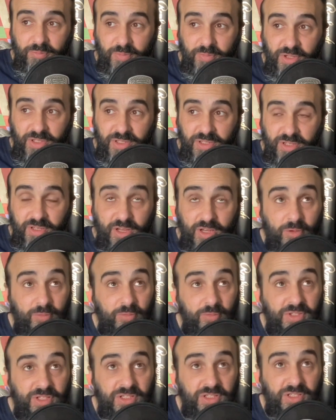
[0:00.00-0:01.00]
Monday, no,
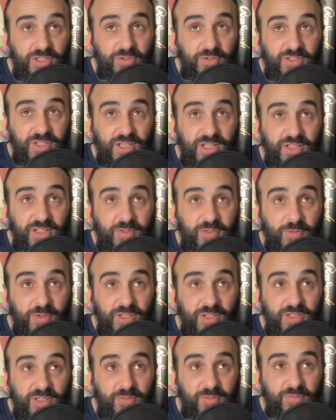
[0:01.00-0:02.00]
was it Tuesday this
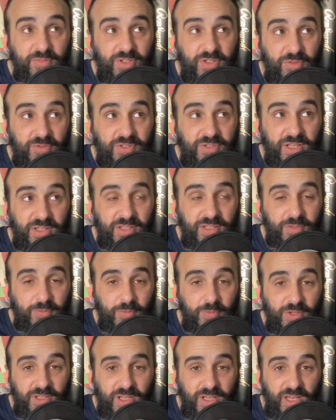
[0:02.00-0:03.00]
week? Tuesday
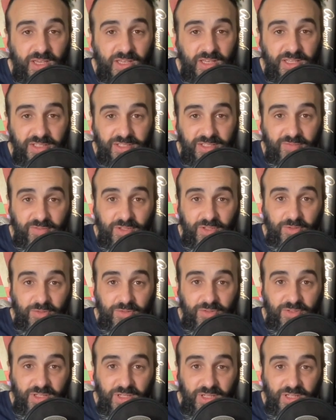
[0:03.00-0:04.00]
this week, I
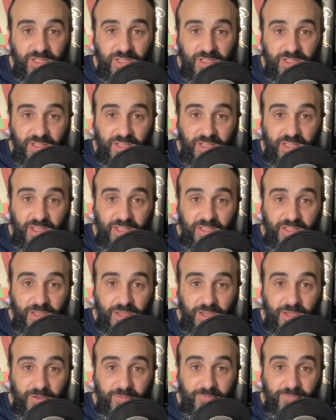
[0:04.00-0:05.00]
interviewed a
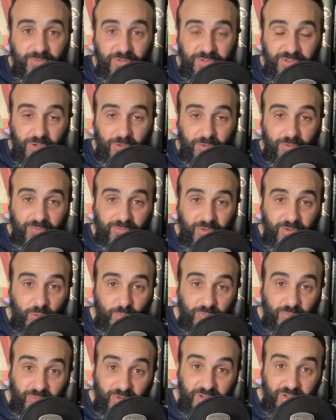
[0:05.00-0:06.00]
uh, photographer,
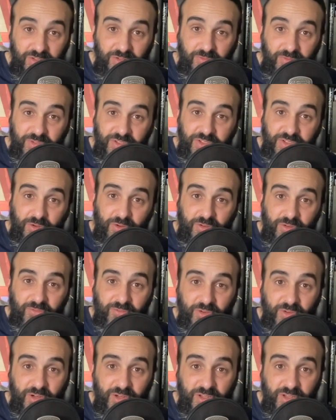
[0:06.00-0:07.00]
a professional
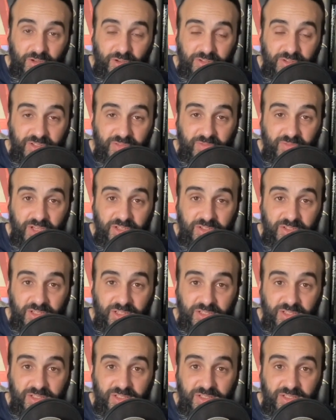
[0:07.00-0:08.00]
photographer, and a
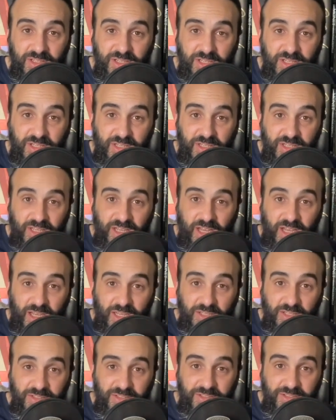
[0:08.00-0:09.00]
conservationist.
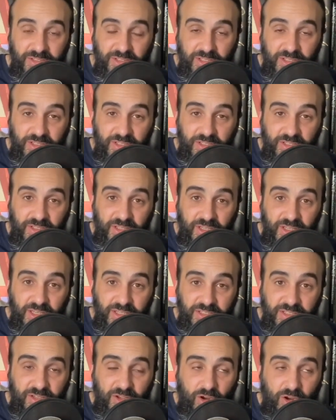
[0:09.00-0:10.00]
And
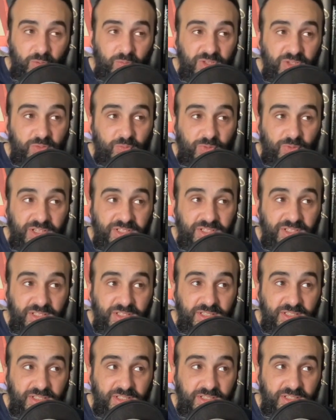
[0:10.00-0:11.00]
it's going to be split
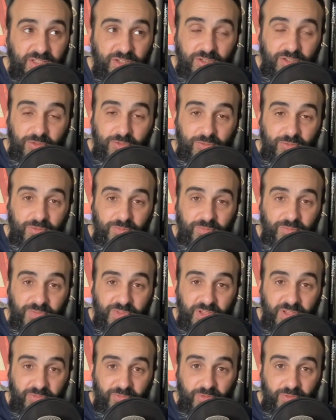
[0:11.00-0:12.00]
into two
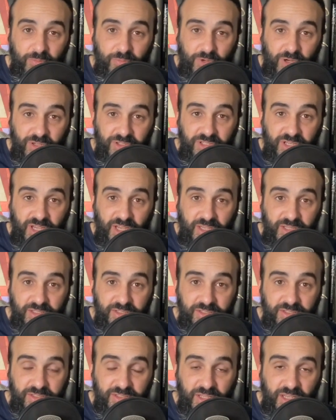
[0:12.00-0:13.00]
different
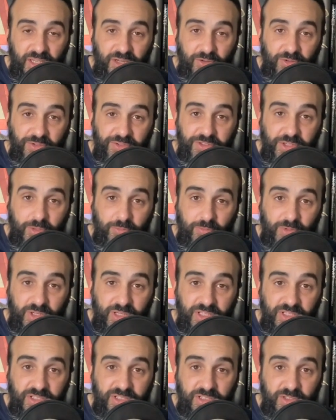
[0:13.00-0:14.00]
podcasts and also
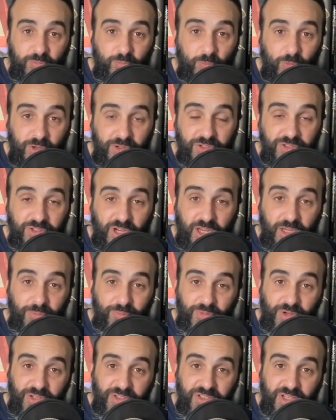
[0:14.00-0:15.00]
released as one
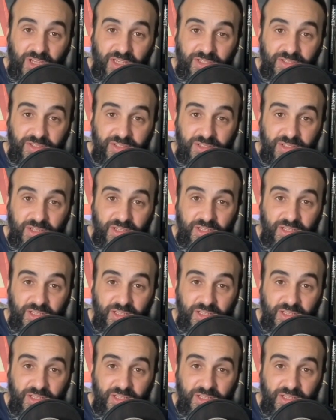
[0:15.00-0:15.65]
giant podcast.